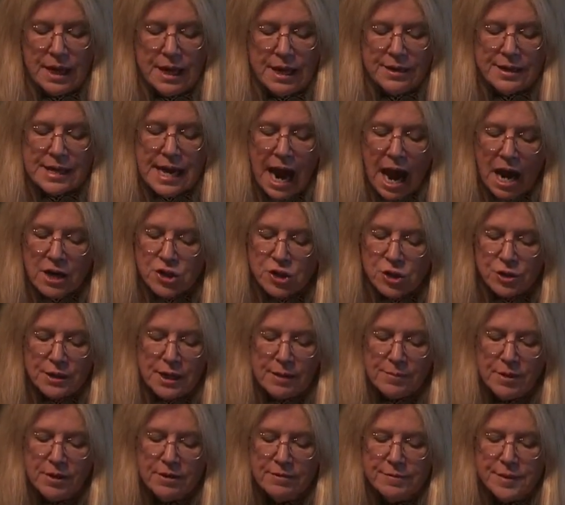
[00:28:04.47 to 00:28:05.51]
The actual
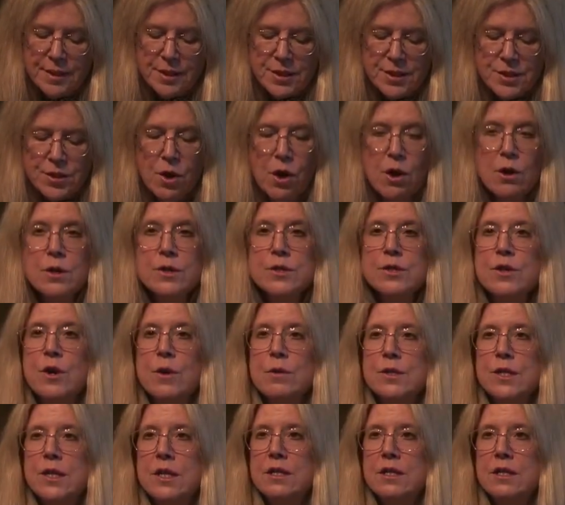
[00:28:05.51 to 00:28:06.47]
number of Mira songs known to